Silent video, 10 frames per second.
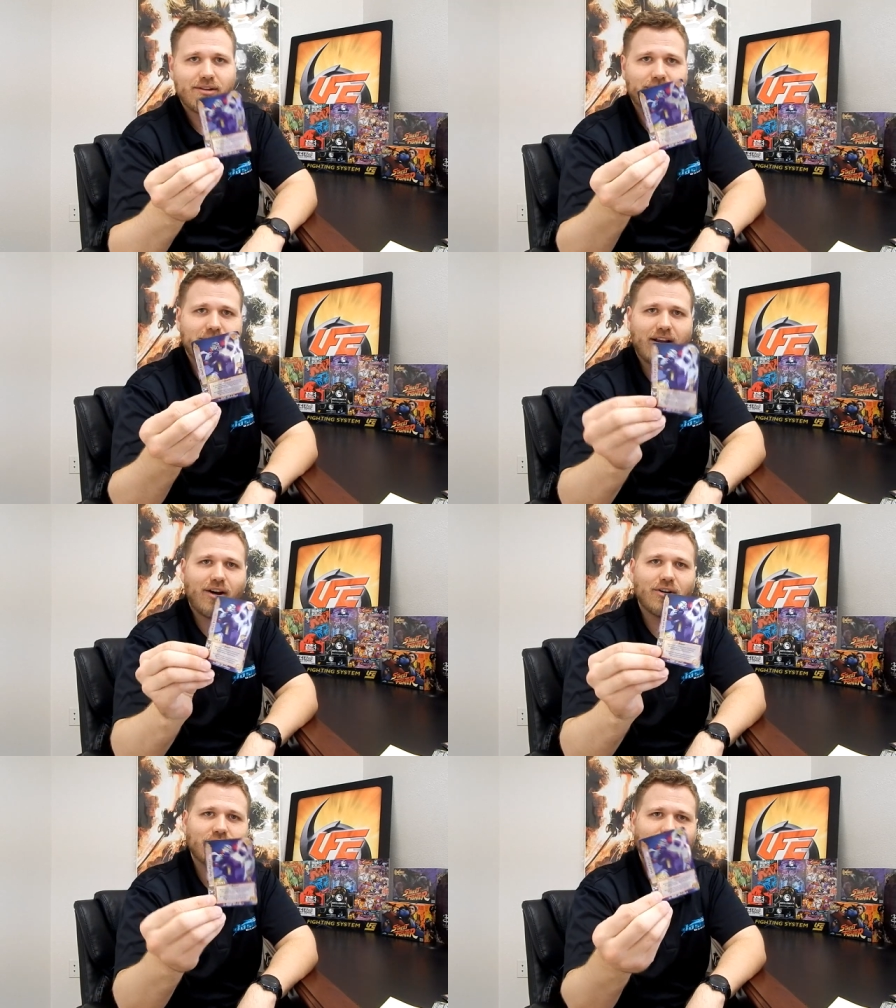these are
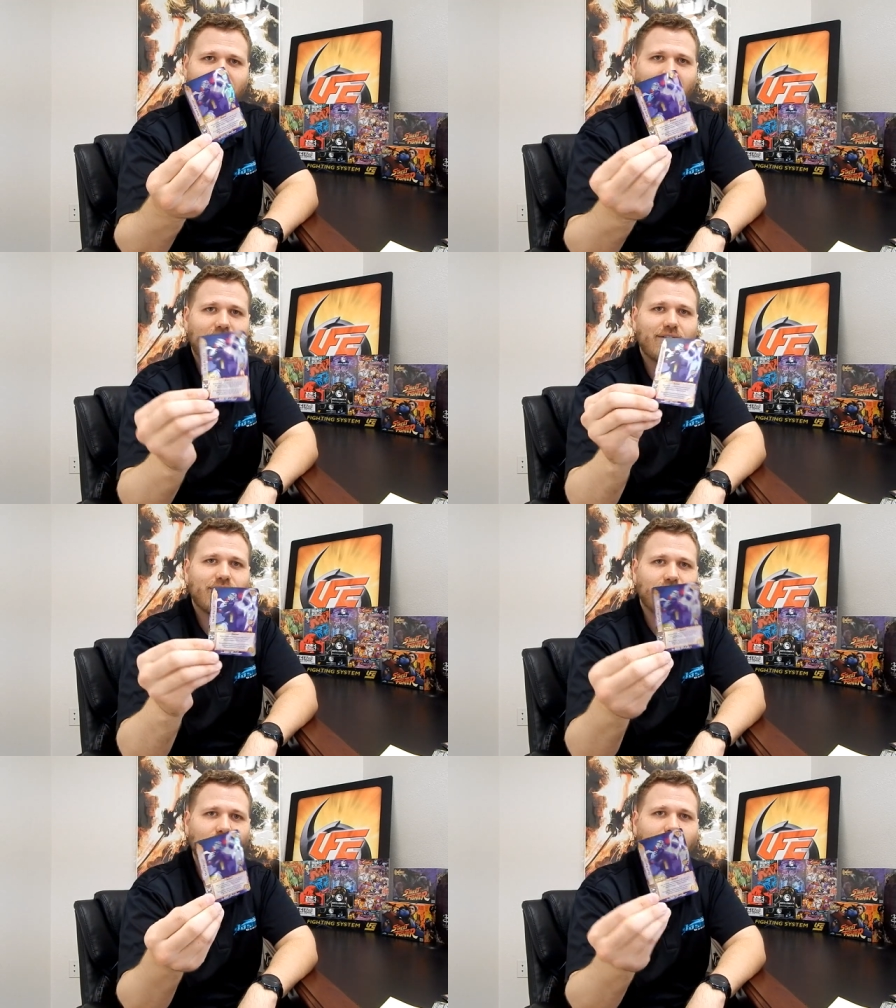like alternate art
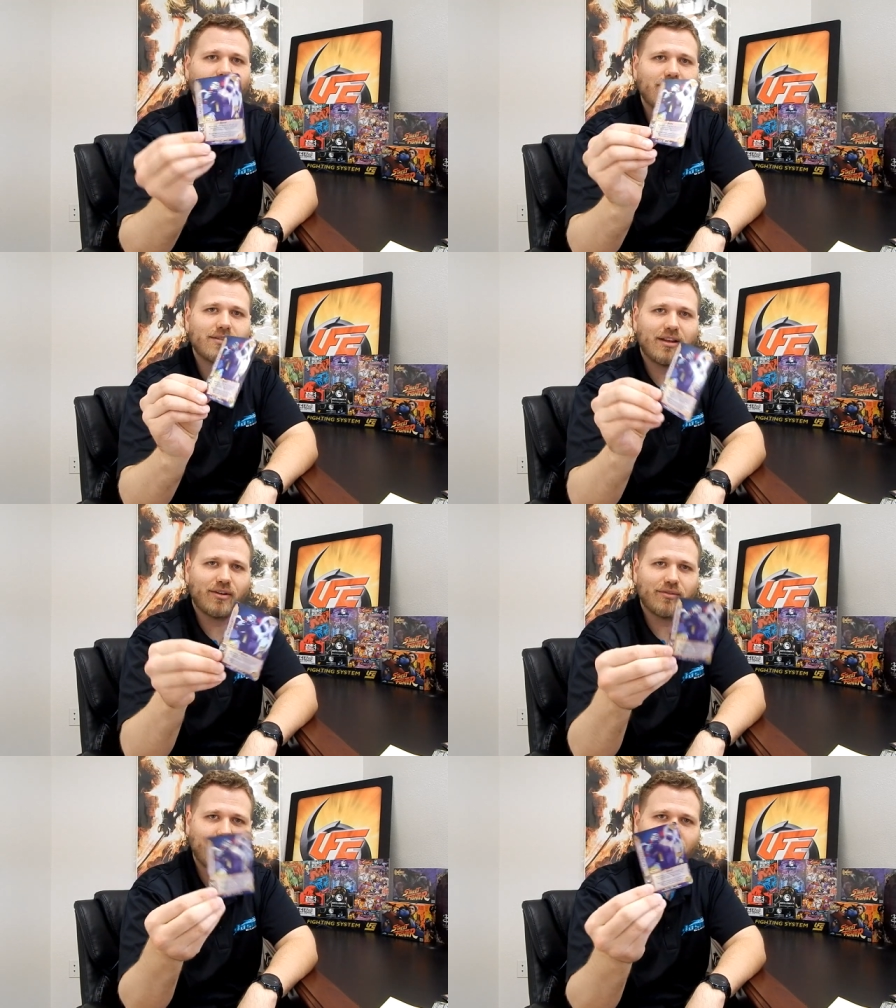full arts
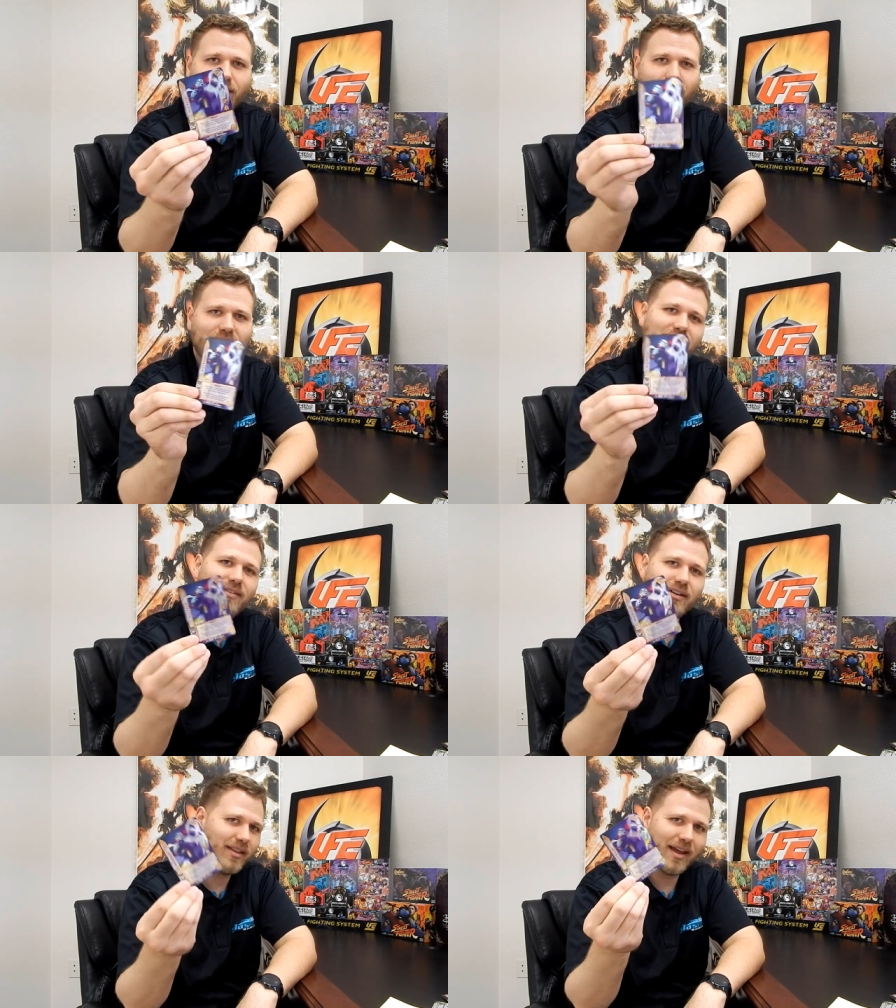that are foil. We've
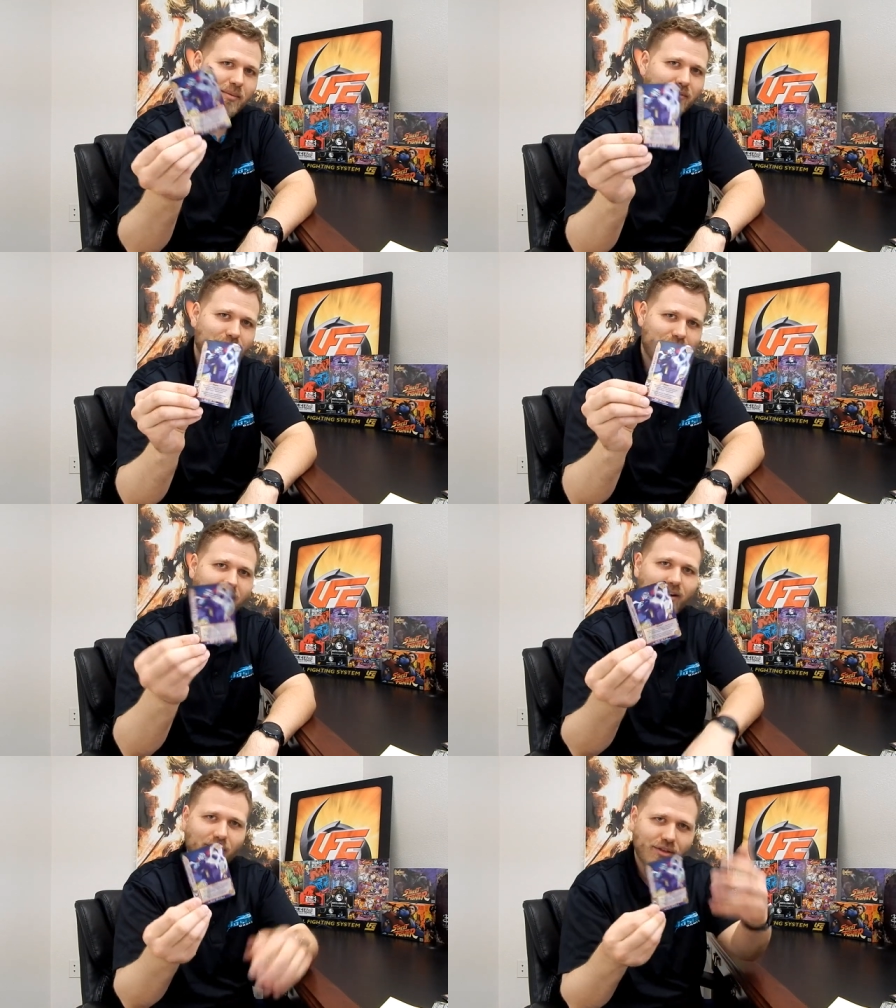never done that before.
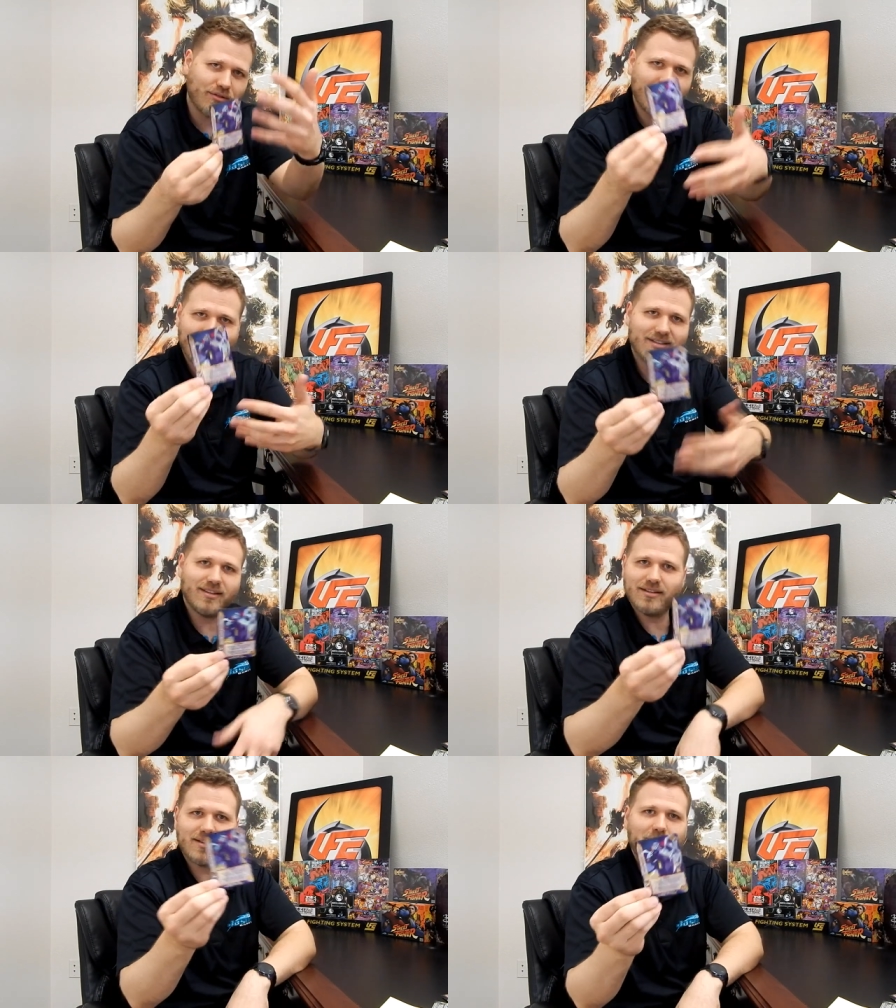Not all three of these
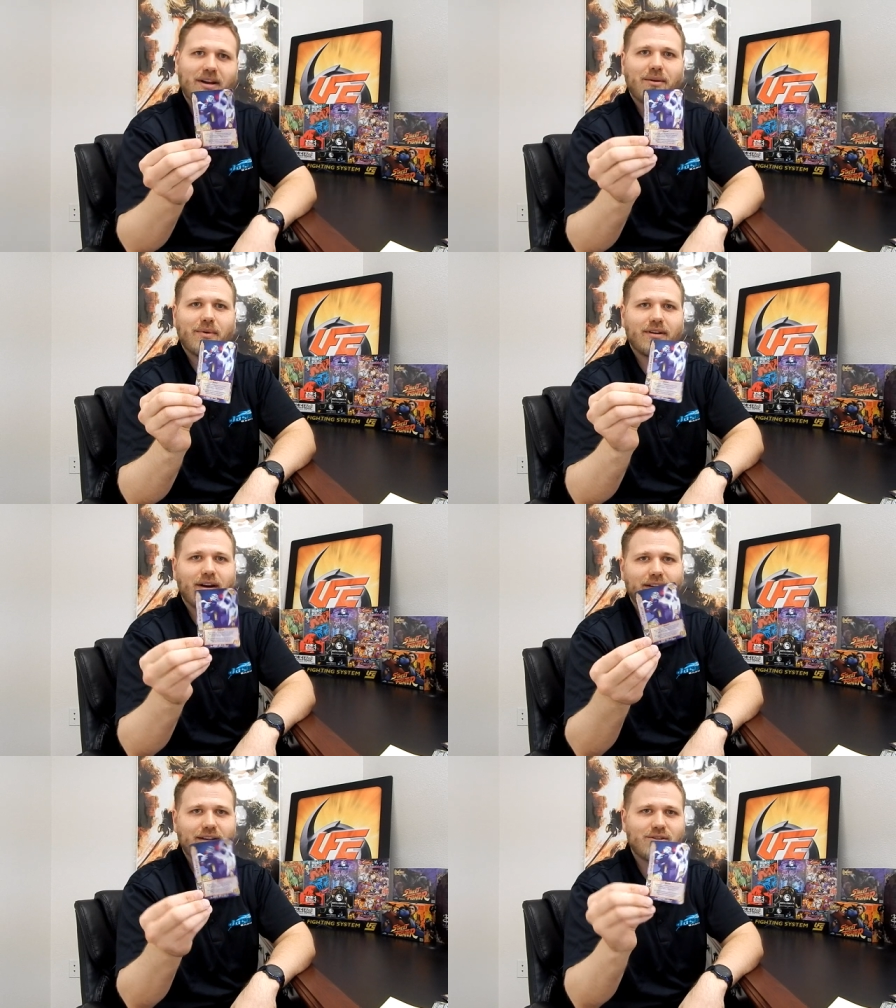things combined in one
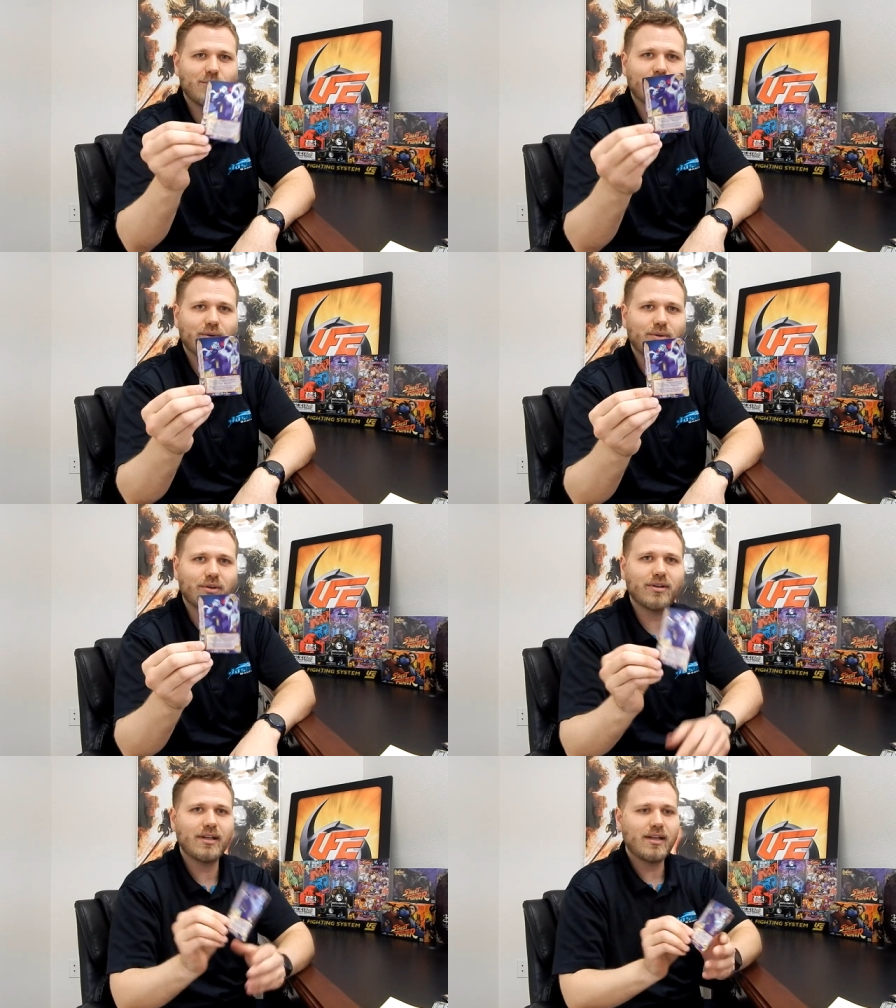card. That's super
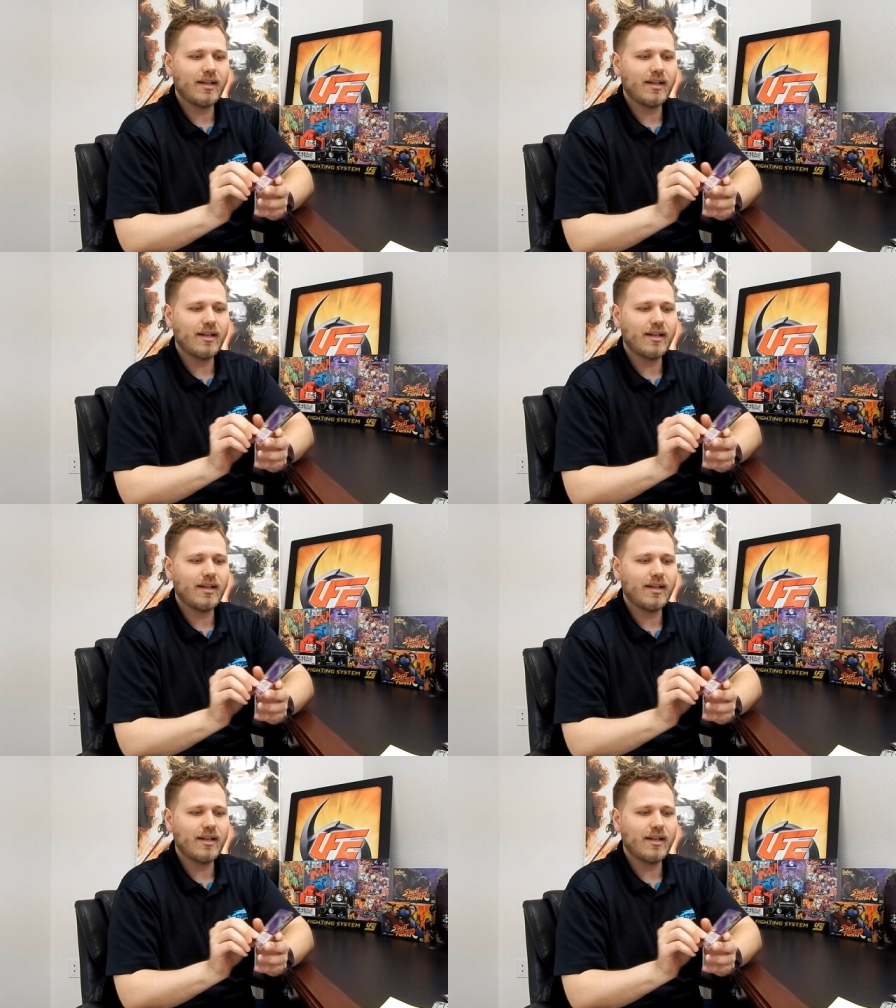cool.